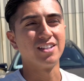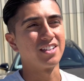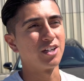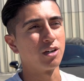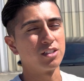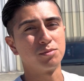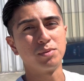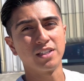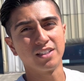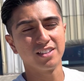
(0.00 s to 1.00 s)
you know, it's
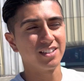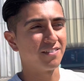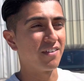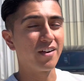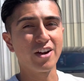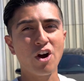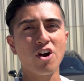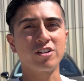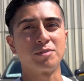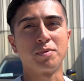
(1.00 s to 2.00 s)
been very
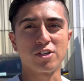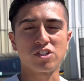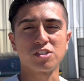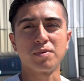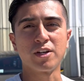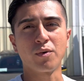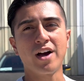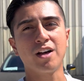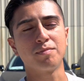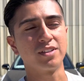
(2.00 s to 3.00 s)
hard to push this video
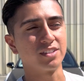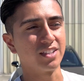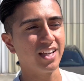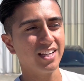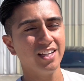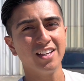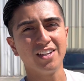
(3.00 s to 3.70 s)
out, but today